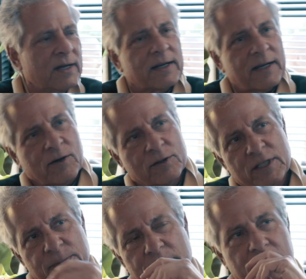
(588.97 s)
Like all
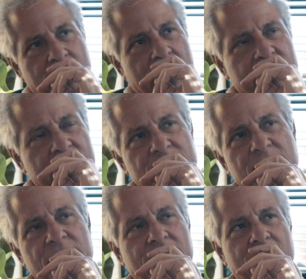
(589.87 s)
these people that actually
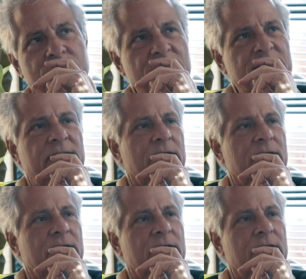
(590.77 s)
design houses on the